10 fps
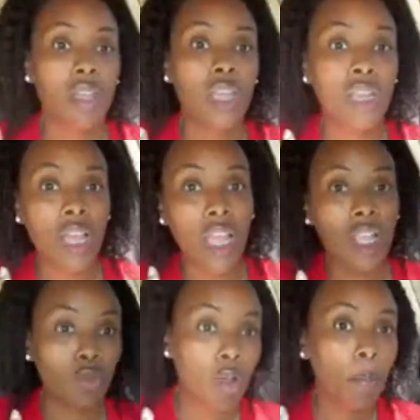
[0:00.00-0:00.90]
in the
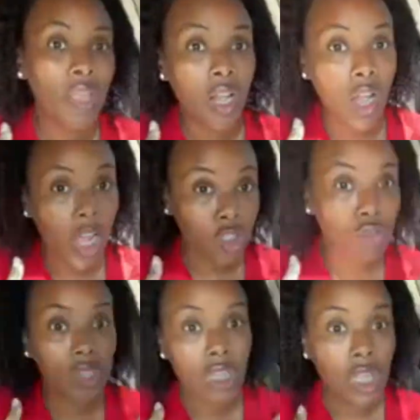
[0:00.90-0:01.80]
H-1B
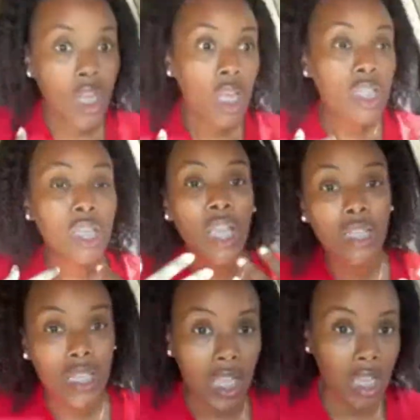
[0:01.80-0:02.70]
lottery to get
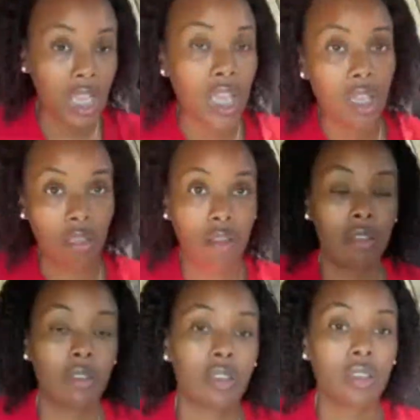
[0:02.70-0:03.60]
a
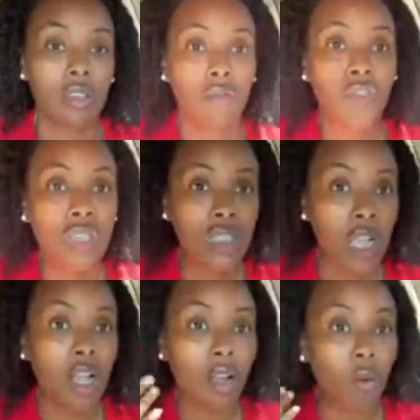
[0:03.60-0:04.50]

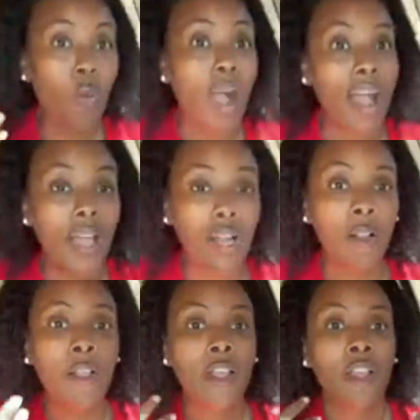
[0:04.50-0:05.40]
visa, while
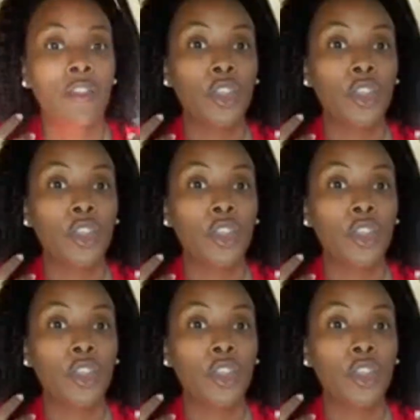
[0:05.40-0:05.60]
the